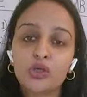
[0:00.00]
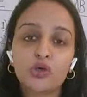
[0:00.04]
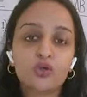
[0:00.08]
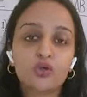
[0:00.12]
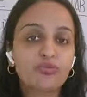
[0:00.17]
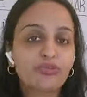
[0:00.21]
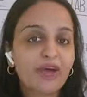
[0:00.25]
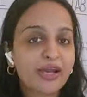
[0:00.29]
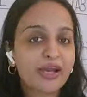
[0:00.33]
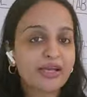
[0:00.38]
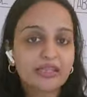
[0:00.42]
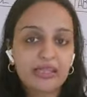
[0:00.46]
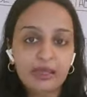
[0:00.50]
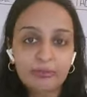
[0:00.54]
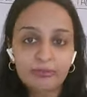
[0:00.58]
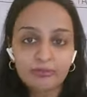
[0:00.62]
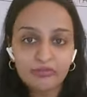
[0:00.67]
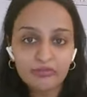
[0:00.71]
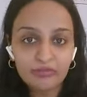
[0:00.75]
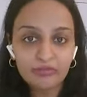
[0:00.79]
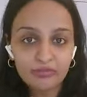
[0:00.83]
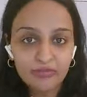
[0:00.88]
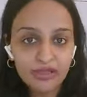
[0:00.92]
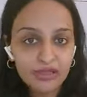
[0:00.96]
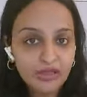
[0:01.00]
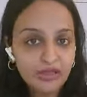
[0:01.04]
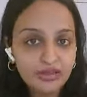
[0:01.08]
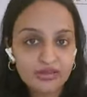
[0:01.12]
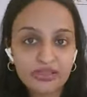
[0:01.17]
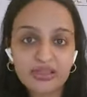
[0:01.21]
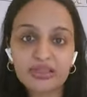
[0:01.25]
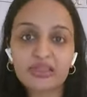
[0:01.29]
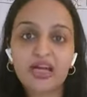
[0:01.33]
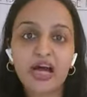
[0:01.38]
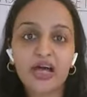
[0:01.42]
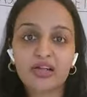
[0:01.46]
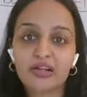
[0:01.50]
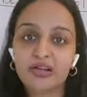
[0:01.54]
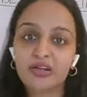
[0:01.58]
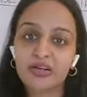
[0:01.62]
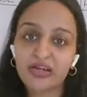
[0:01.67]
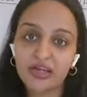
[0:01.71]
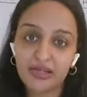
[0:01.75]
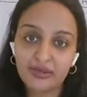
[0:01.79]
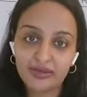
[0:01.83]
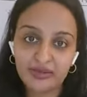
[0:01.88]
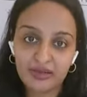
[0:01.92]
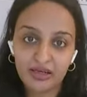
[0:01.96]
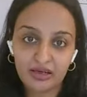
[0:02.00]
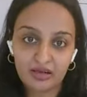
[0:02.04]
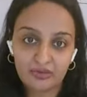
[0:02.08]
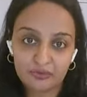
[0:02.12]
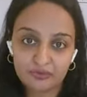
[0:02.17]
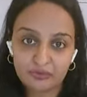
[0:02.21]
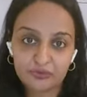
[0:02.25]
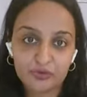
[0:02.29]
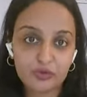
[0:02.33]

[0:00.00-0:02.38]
you find them in the Dadar area.